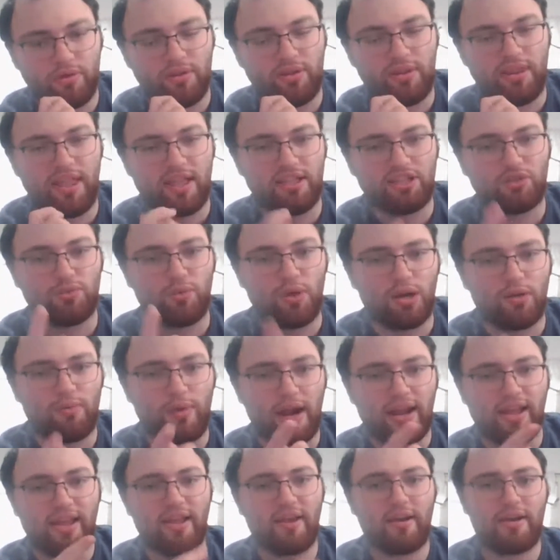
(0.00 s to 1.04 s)
This one
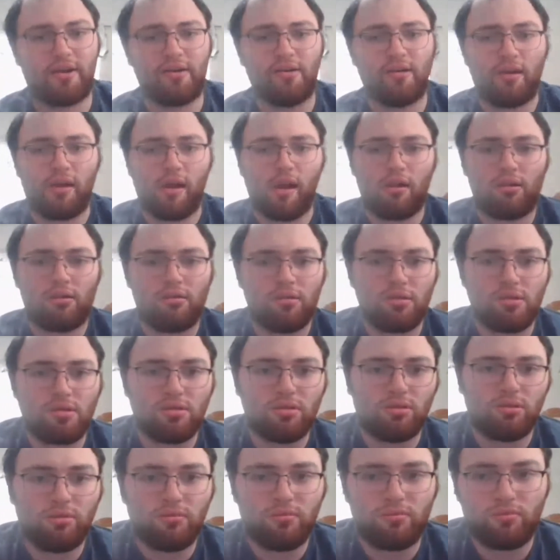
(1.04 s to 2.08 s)
right here,
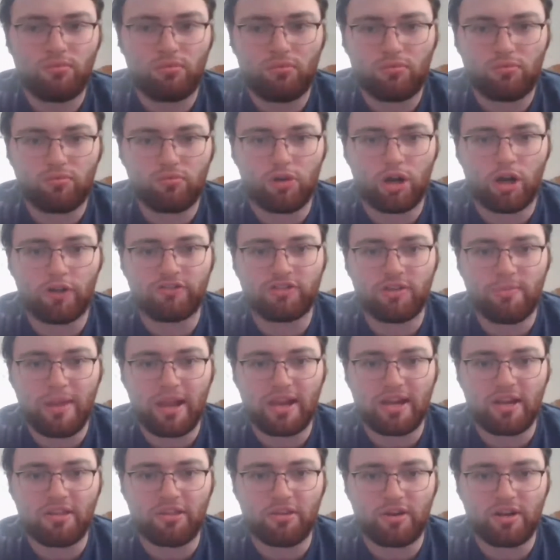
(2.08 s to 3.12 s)
Raw after
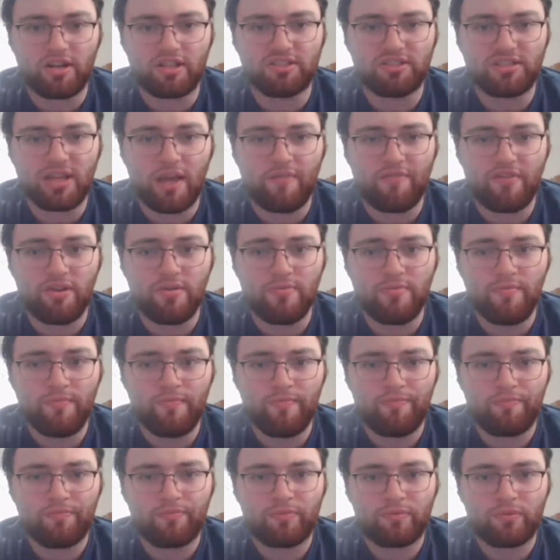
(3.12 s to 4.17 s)
Mania 37,
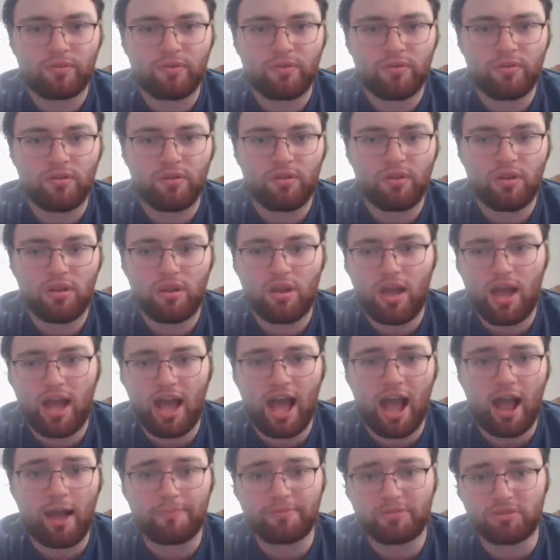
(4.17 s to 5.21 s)

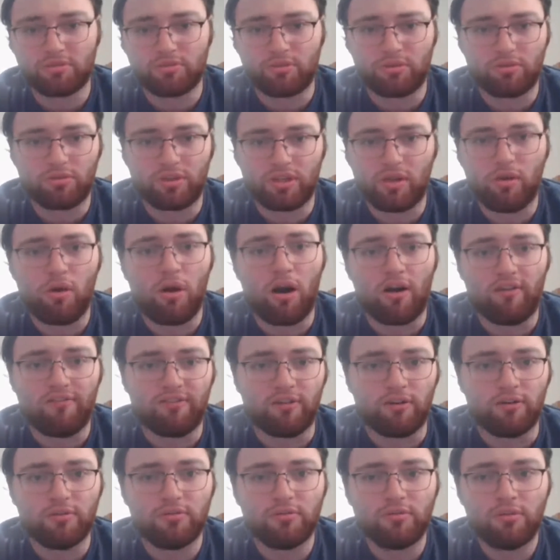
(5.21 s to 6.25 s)
absolutely
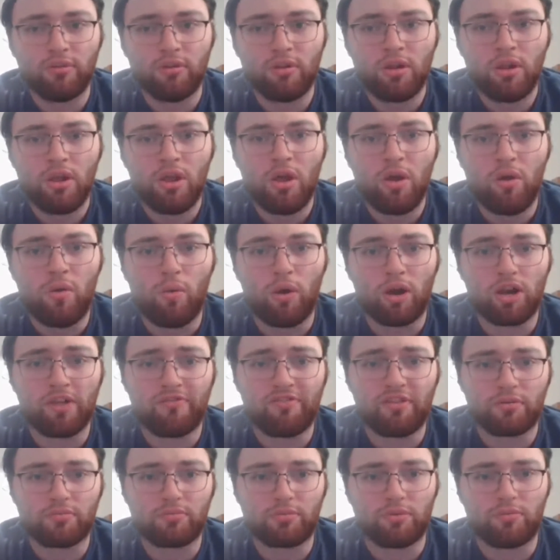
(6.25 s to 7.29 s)
awful. One
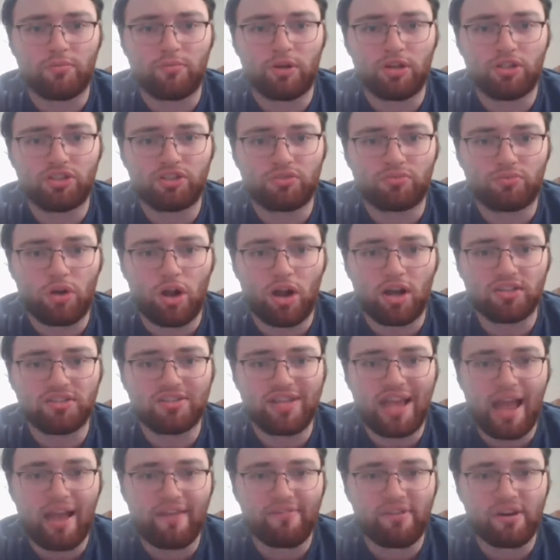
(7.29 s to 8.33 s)
of the worst
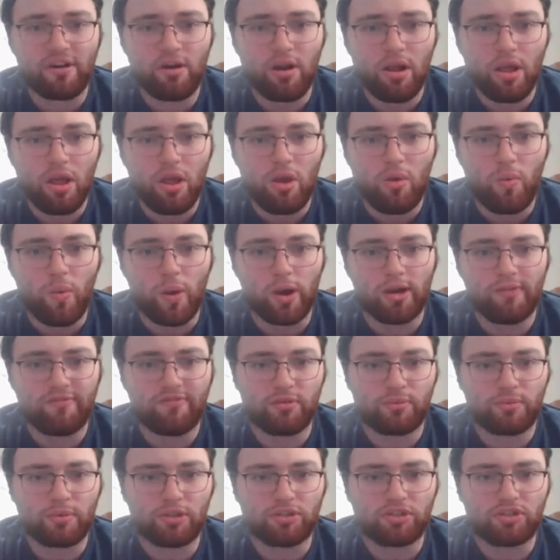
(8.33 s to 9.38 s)
Raws ever. One of
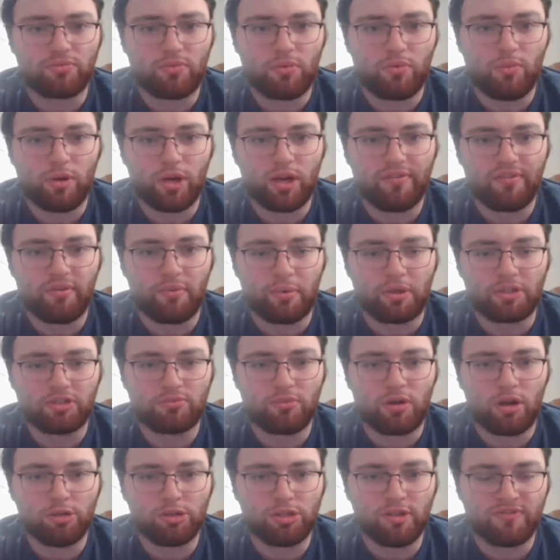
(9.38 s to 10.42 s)
the worst
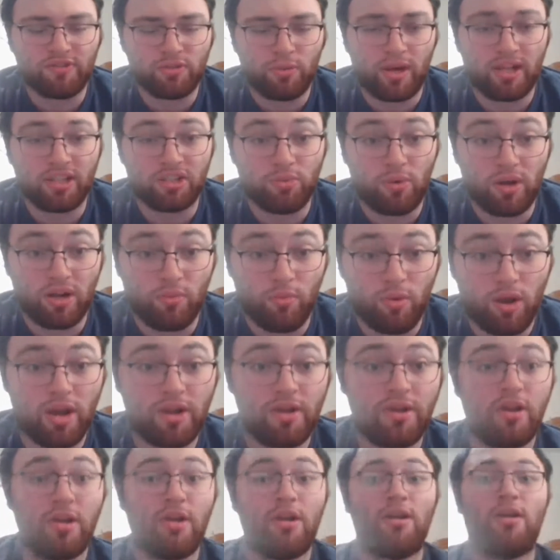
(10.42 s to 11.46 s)
Raws of
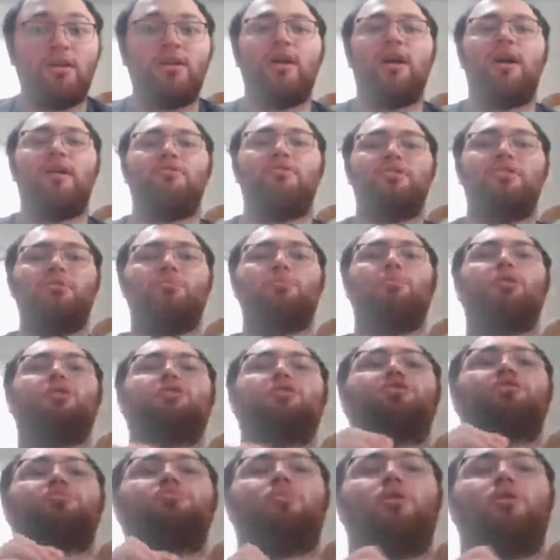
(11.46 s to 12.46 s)
2021, and the worst